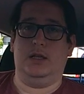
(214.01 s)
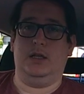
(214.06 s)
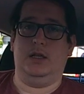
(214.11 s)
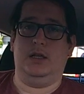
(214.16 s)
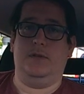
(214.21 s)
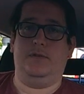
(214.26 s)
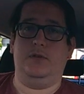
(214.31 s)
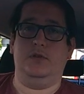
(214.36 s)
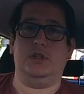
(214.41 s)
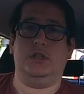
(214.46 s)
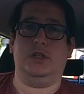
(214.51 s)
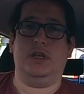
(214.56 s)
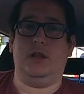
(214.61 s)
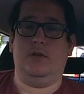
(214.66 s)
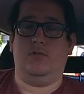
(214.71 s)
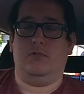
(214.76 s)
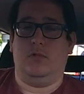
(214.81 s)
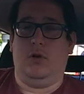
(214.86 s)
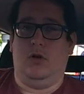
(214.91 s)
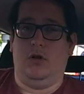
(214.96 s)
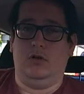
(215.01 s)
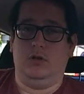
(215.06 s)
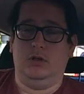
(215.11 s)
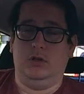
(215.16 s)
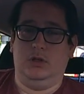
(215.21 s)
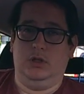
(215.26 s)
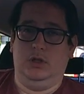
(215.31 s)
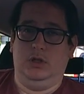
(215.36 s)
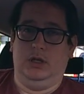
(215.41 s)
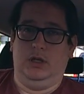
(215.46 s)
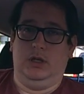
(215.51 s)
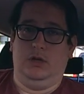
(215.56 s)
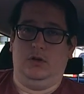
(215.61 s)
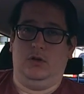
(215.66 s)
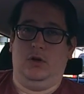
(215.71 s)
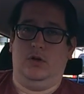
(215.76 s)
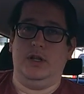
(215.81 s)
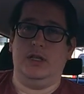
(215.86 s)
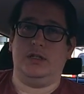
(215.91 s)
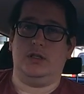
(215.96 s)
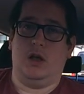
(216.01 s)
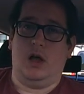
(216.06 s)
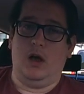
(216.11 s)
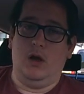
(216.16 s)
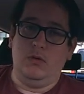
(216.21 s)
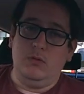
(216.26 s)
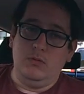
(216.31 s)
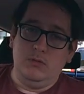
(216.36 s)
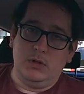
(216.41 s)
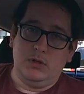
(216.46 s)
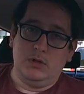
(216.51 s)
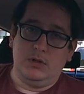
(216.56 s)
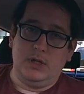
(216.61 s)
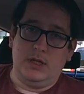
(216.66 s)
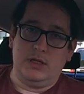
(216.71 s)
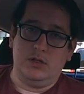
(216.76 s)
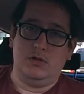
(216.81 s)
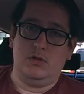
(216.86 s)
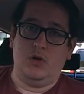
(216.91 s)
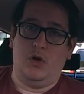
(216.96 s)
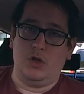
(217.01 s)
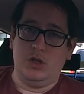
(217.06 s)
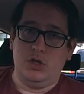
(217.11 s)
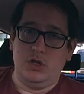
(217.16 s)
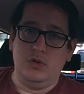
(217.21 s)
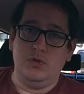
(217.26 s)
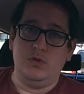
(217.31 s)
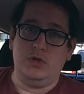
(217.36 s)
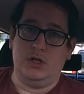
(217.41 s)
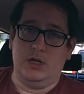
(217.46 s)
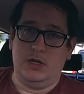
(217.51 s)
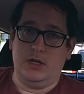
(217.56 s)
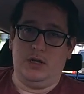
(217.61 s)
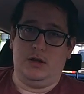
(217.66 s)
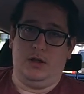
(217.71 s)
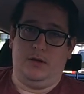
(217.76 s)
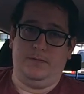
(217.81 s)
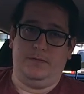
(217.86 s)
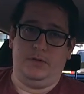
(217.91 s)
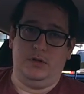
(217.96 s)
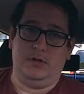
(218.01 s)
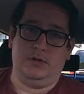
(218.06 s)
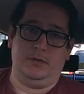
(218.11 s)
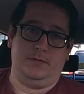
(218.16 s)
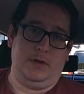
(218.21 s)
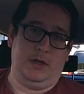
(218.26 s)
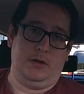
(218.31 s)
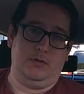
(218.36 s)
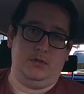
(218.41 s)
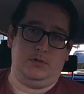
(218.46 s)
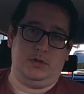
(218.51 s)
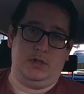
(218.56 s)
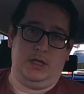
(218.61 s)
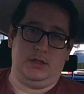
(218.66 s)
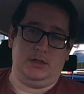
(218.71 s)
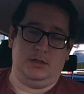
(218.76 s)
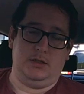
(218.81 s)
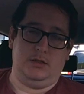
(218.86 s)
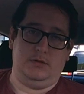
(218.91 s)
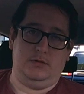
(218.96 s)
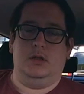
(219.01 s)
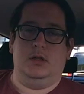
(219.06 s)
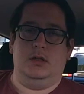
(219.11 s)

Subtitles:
if you just get it wrong on its own, is not usually enough for you to fail your test.